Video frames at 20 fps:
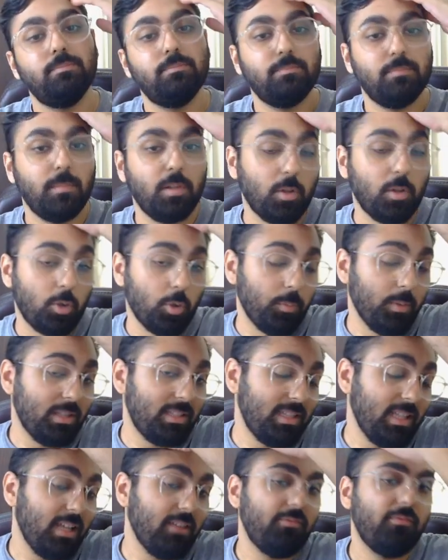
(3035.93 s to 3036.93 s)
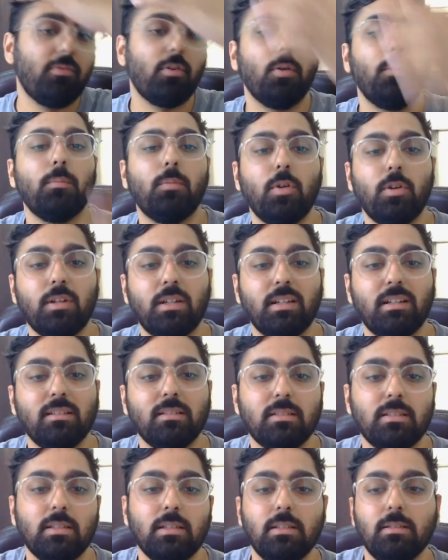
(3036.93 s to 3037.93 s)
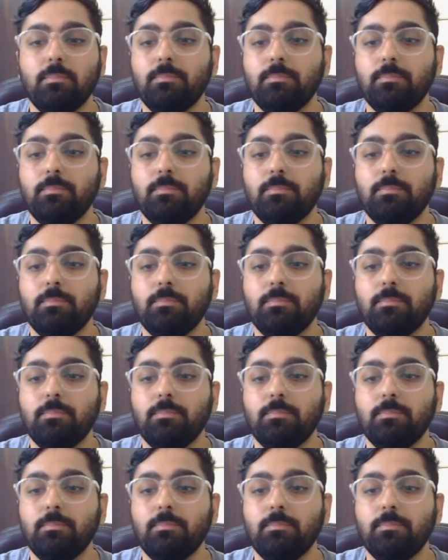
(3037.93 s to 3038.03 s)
to be safe from concurrency.